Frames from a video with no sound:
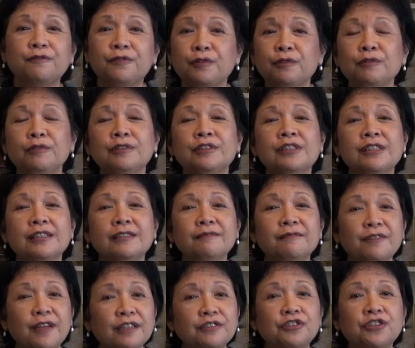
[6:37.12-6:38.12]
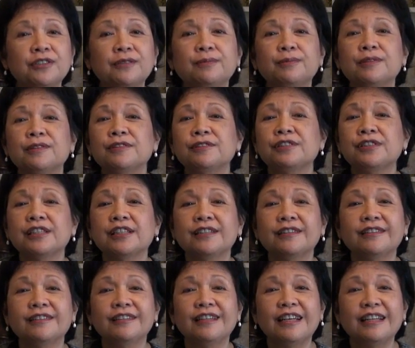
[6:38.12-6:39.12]
fruits and vegetables
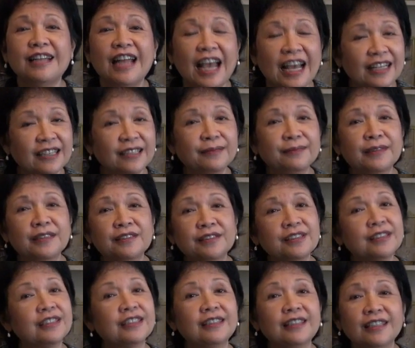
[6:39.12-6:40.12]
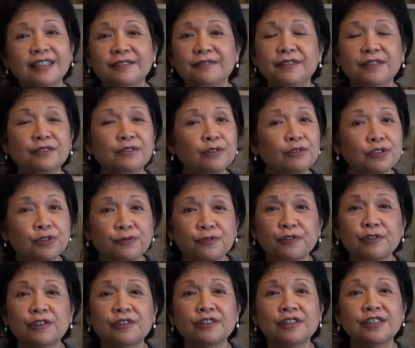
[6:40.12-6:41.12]
and animals that live in those
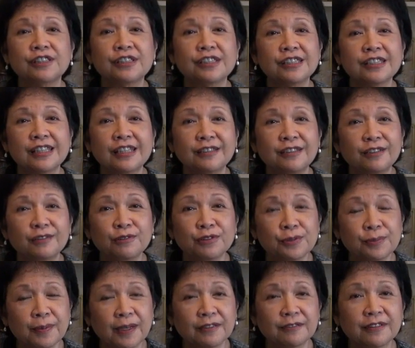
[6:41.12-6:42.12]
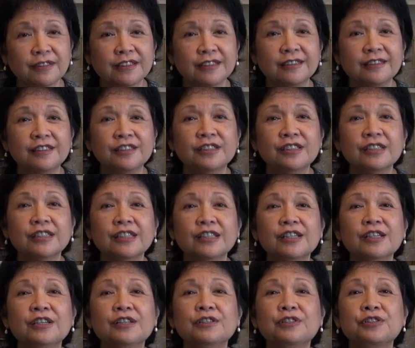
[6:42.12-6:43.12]
forests and those mountains.
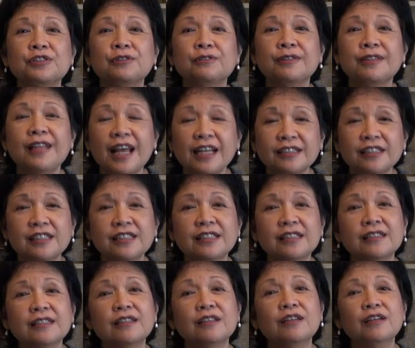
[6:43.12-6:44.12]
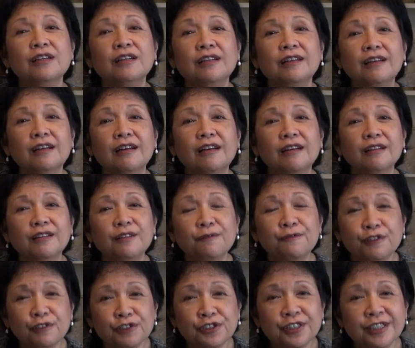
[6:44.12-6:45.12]
So that's the
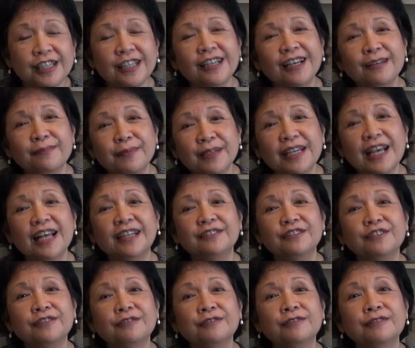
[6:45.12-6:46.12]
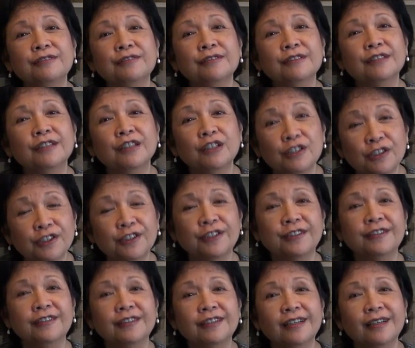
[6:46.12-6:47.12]
first thing I began to learn
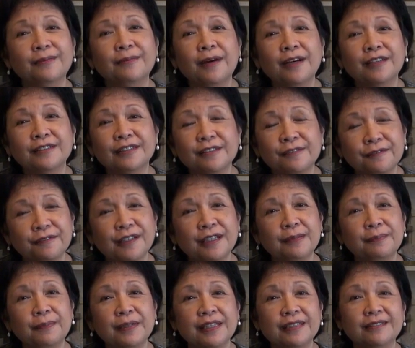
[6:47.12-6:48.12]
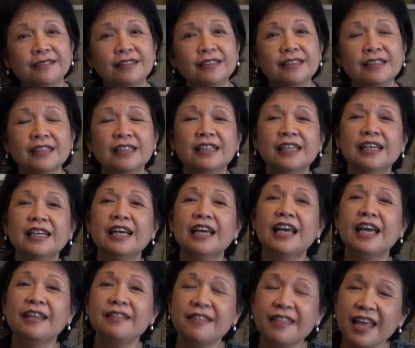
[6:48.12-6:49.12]
about the Philippines.
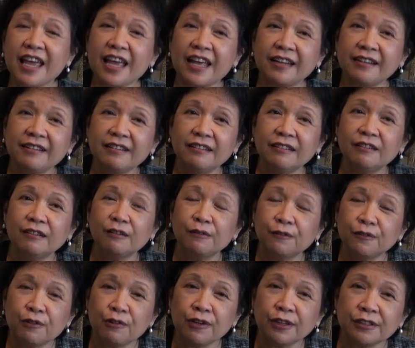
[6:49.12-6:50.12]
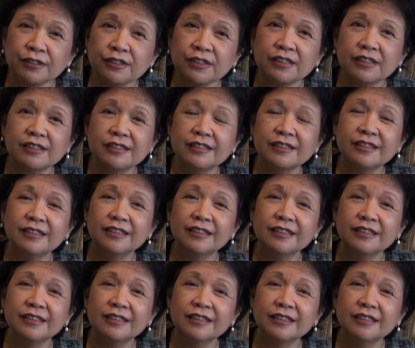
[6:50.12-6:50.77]
And then, of course,